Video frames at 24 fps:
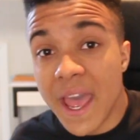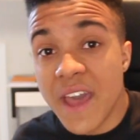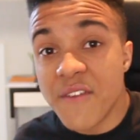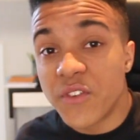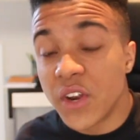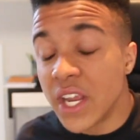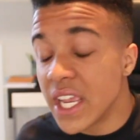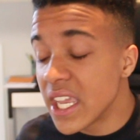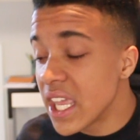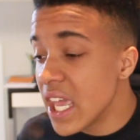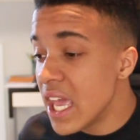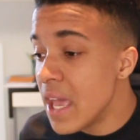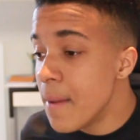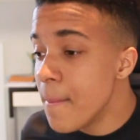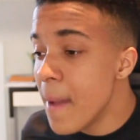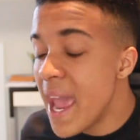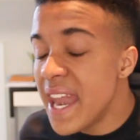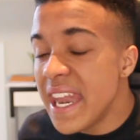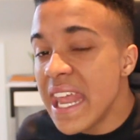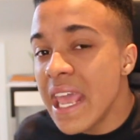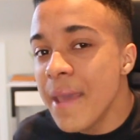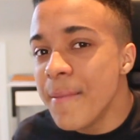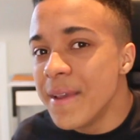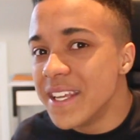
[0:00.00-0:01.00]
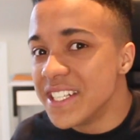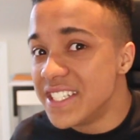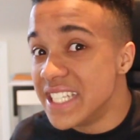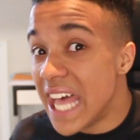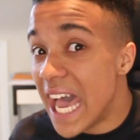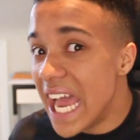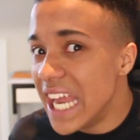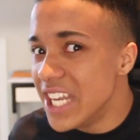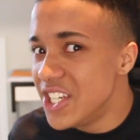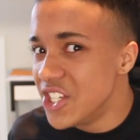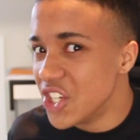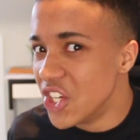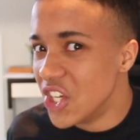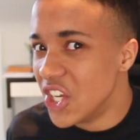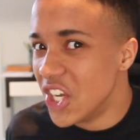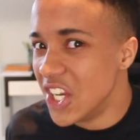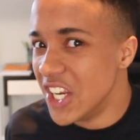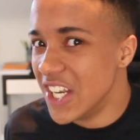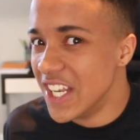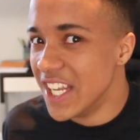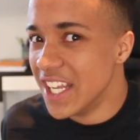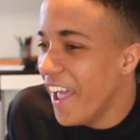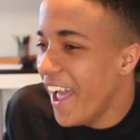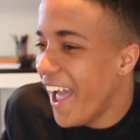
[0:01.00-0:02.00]
Africa, my name is
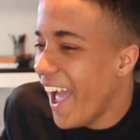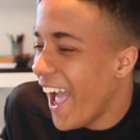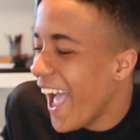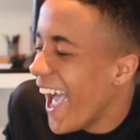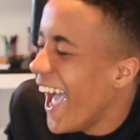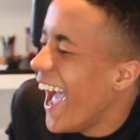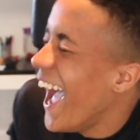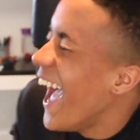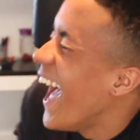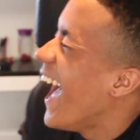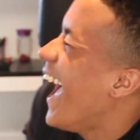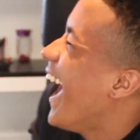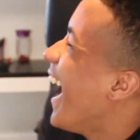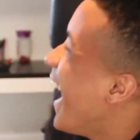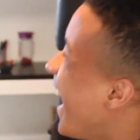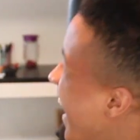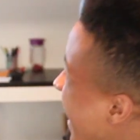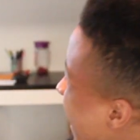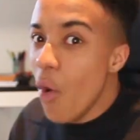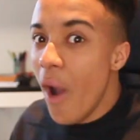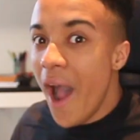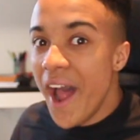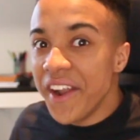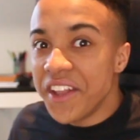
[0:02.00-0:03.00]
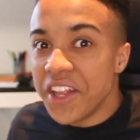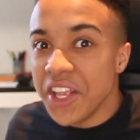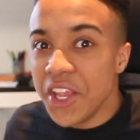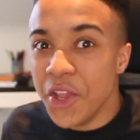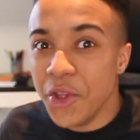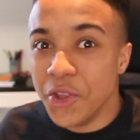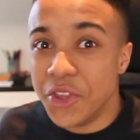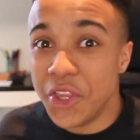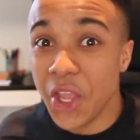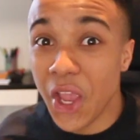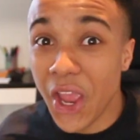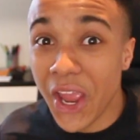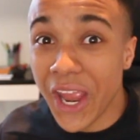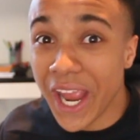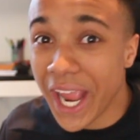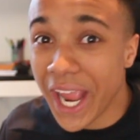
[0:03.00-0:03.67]
Nigel. What do you do?